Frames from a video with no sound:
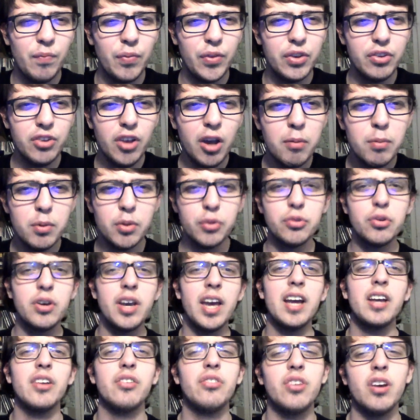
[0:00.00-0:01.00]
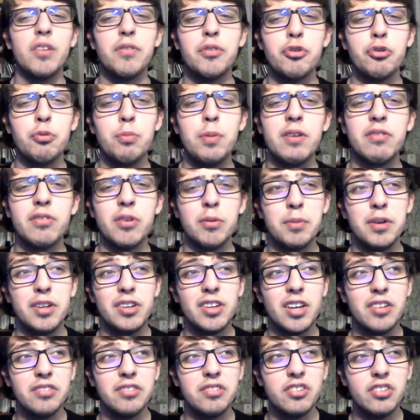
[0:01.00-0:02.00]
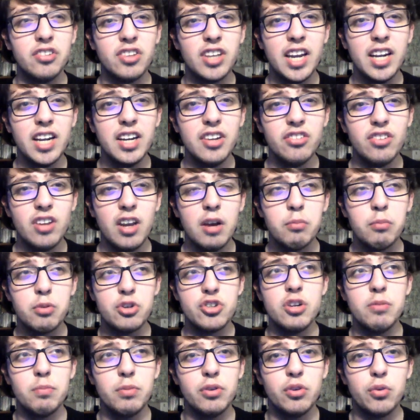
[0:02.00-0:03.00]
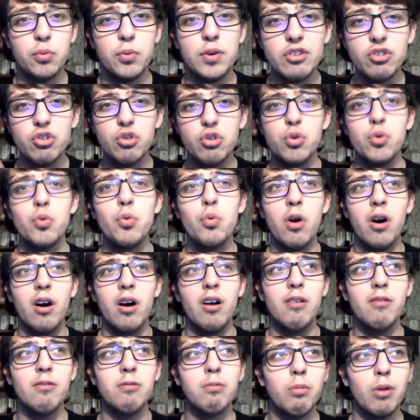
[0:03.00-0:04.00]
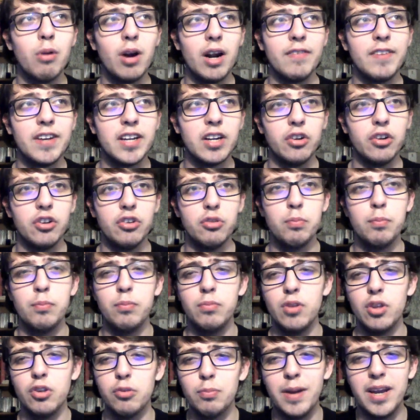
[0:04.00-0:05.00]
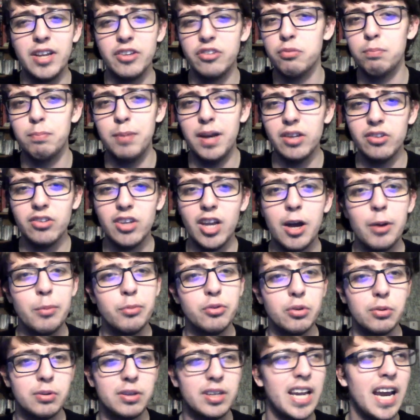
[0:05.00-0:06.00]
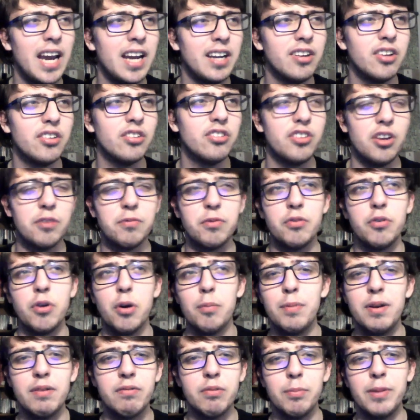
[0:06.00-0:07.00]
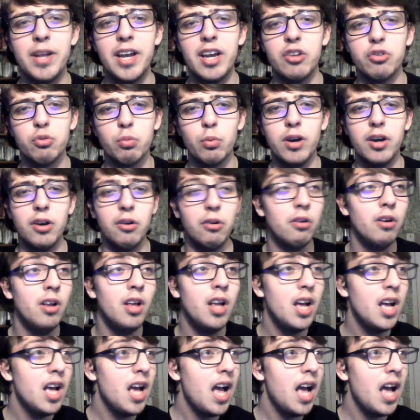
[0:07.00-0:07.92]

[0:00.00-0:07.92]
This album also kind of suffers a bit from it because it's kind of sandwiched in between two of what I think are this band's best albums, so it kind of does suffer a bit from that as well.